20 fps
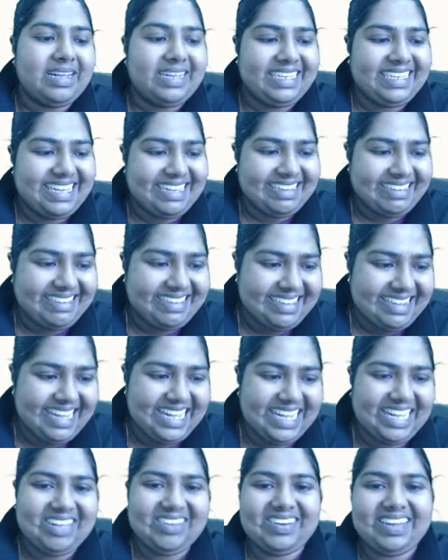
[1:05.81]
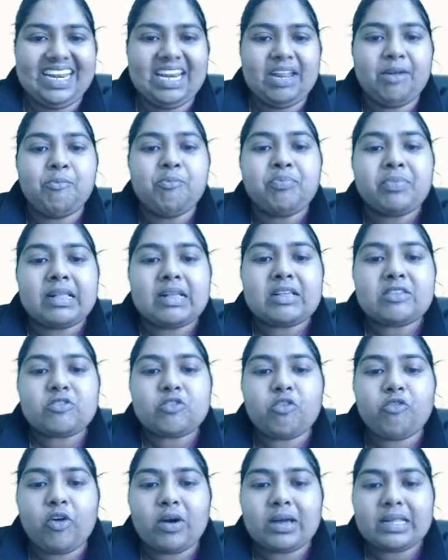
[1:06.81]
Yes, Colonel.
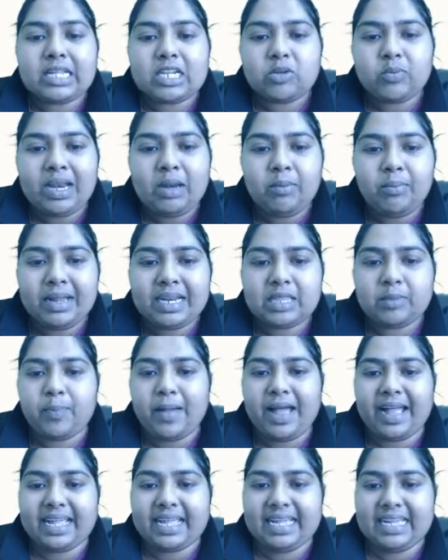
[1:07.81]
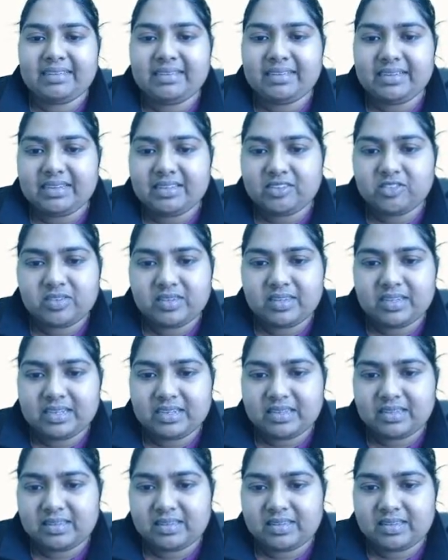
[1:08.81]
So for the 12-month package it is
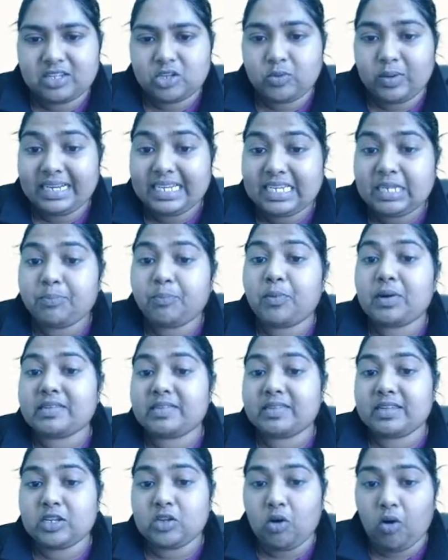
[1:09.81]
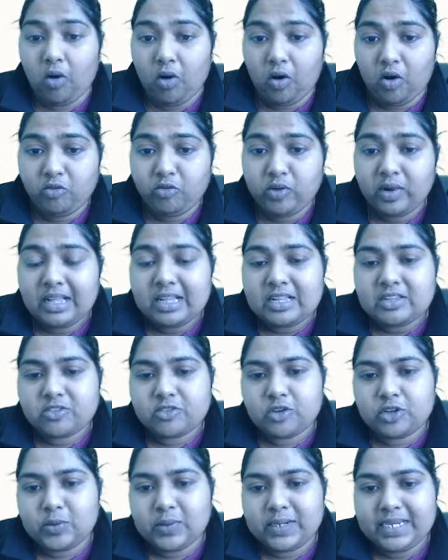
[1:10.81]
20% off.
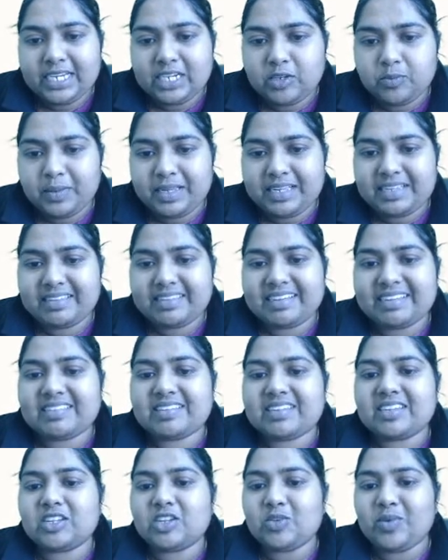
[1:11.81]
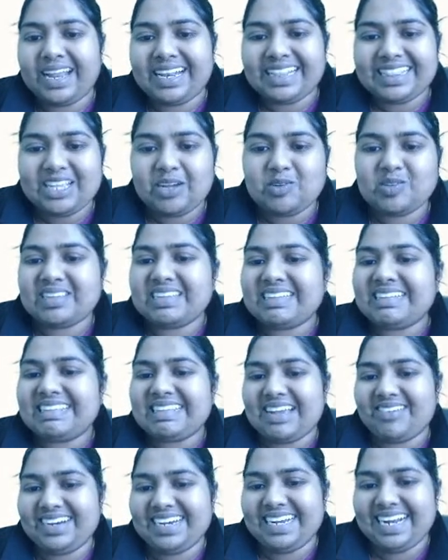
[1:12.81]
So you need to pay just
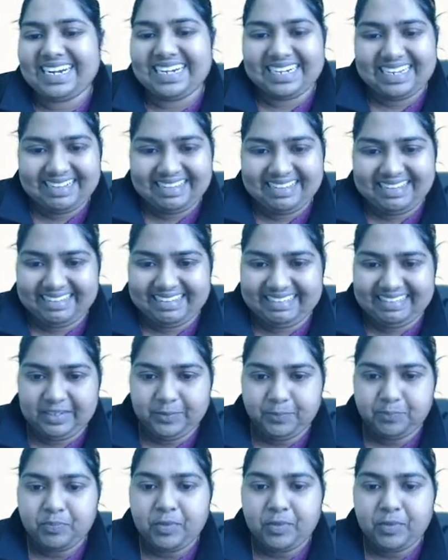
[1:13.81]
12,760.